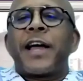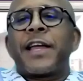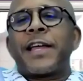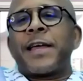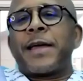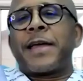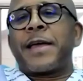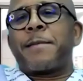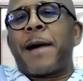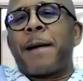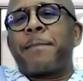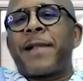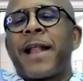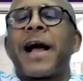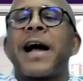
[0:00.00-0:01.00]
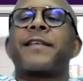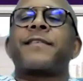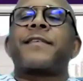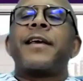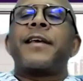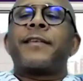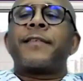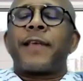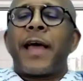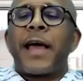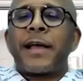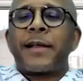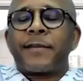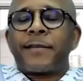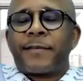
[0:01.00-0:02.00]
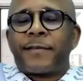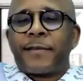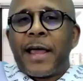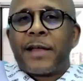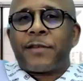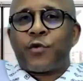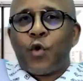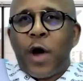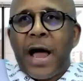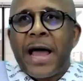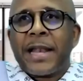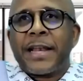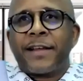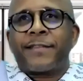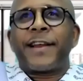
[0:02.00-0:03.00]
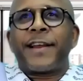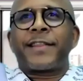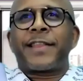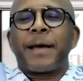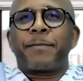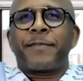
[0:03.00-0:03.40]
Imam Shagas, as you are listing them,